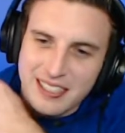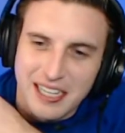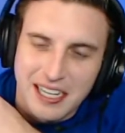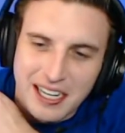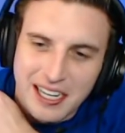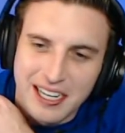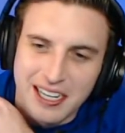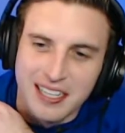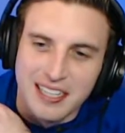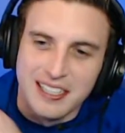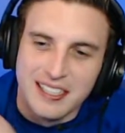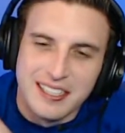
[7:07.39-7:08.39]
Ah.
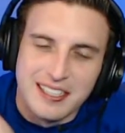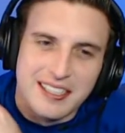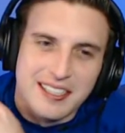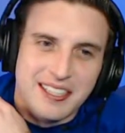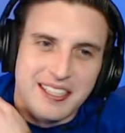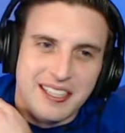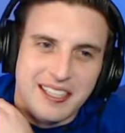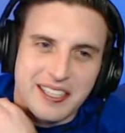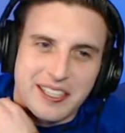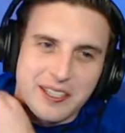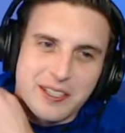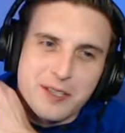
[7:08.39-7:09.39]

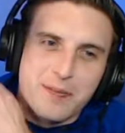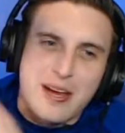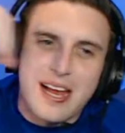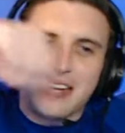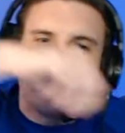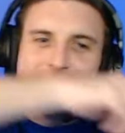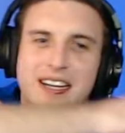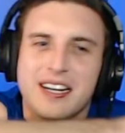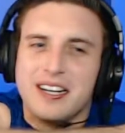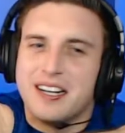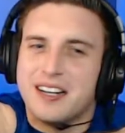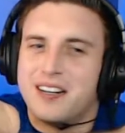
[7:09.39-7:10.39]
Here you go, Baggy.
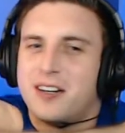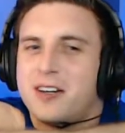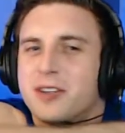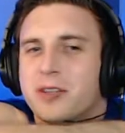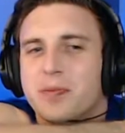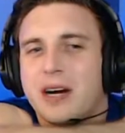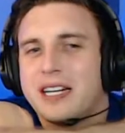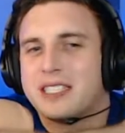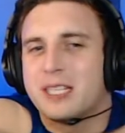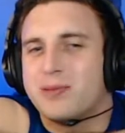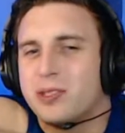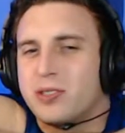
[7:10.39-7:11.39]
Oh, the
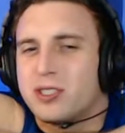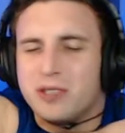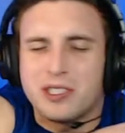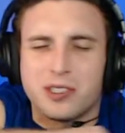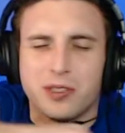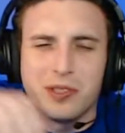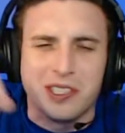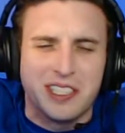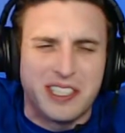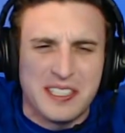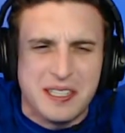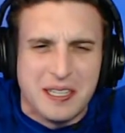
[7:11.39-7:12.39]
biceps used to be so
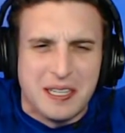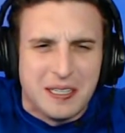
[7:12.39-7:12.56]
good.